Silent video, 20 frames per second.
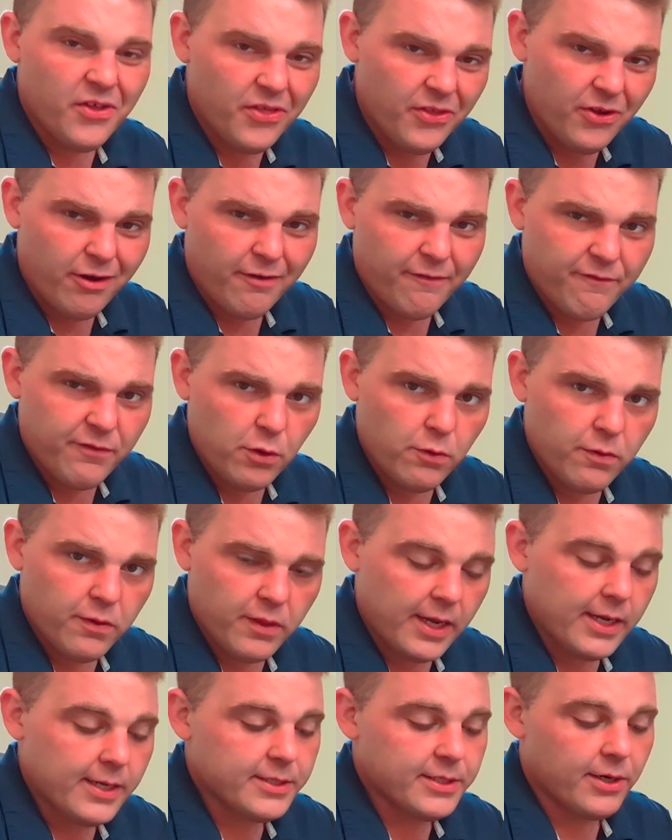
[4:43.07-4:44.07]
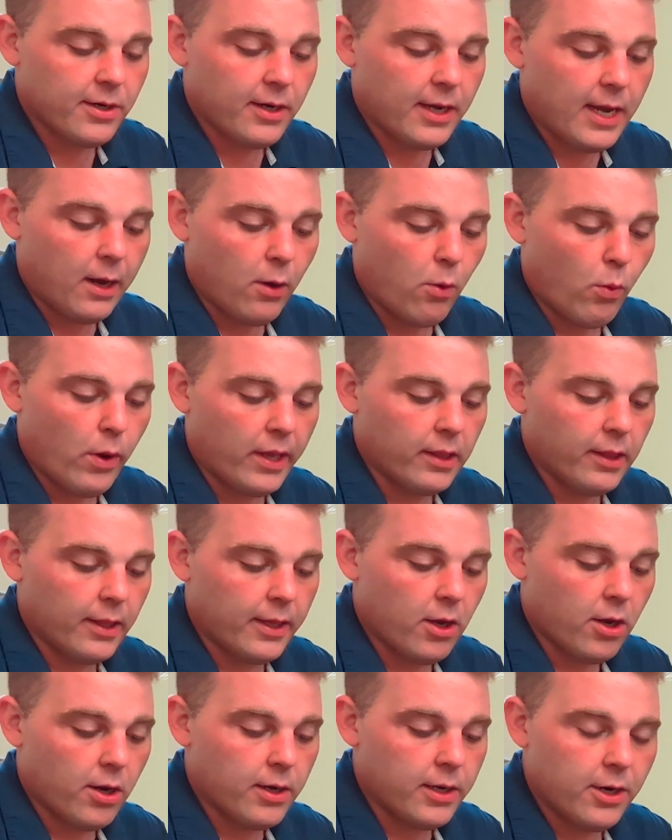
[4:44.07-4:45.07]
There are a few things that are kind of
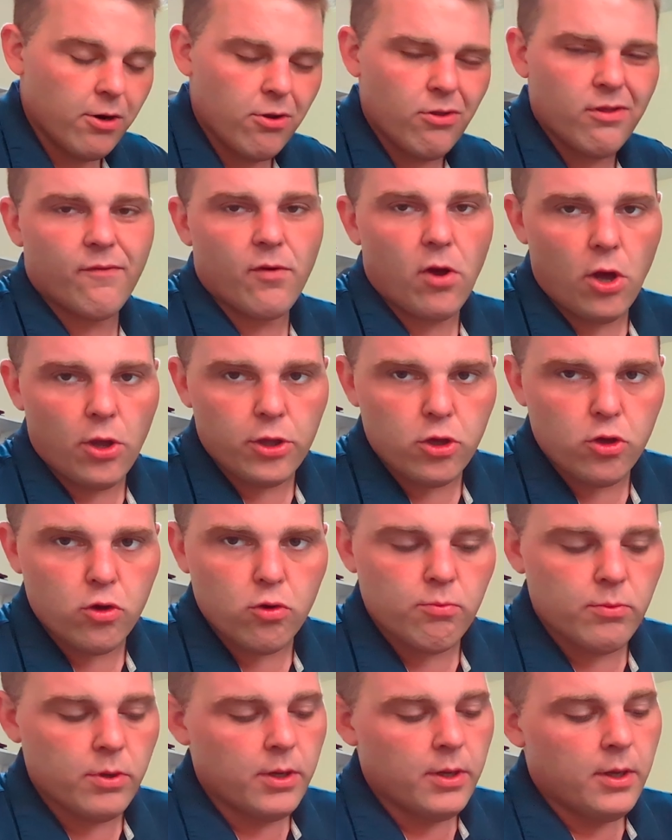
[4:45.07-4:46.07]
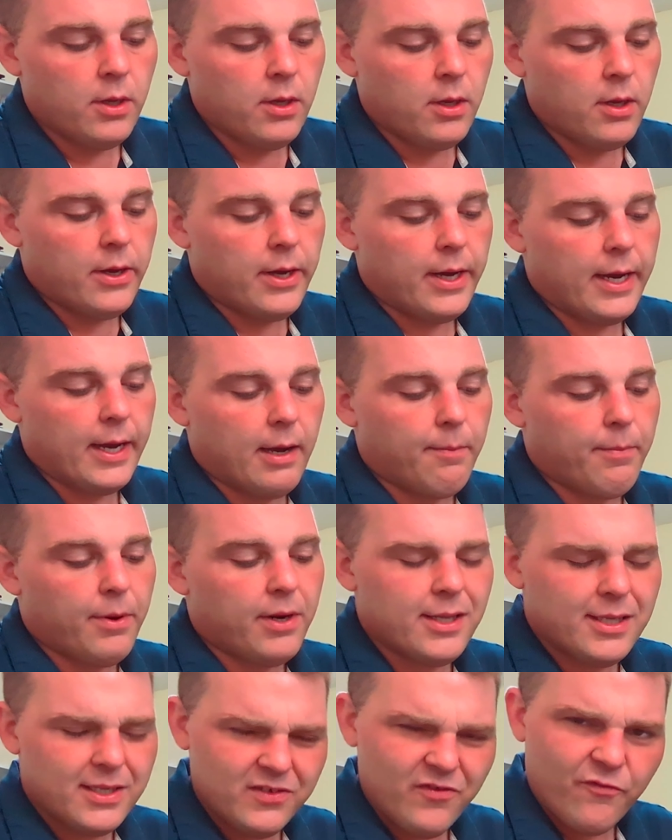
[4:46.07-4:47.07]
wiggly on here, the volume,
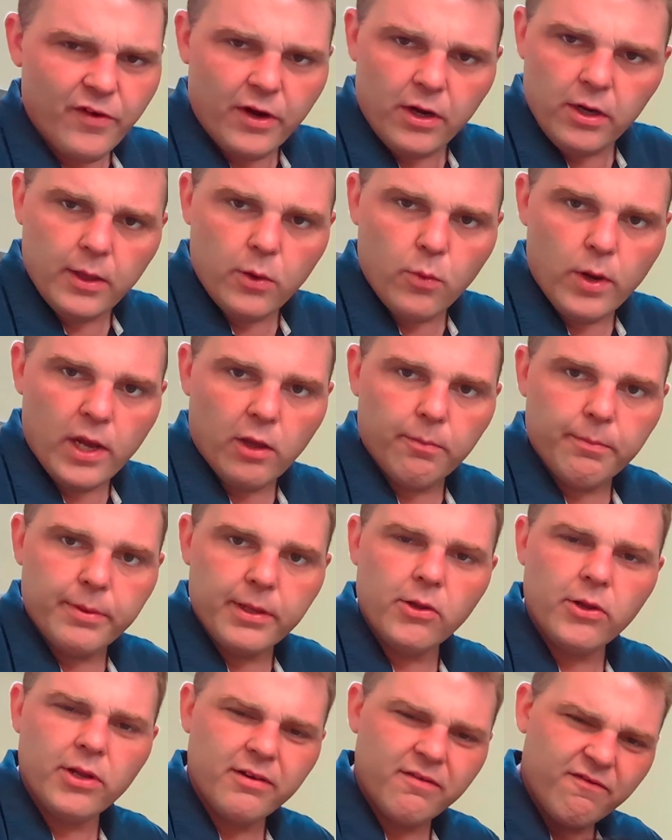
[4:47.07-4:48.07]
but it's fairly well built.